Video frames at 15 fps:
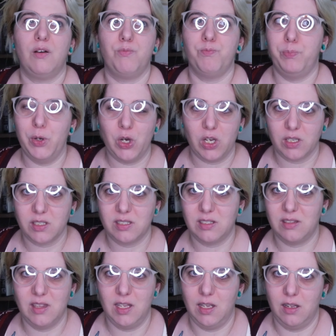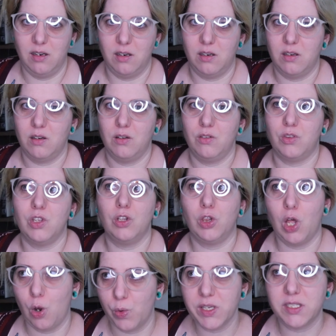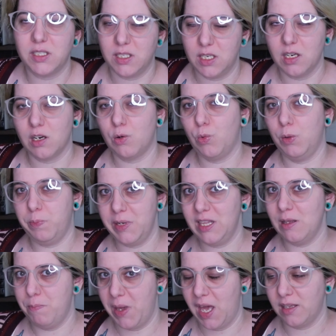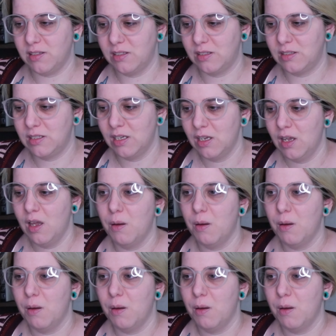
books, then the lowest tier would be the best.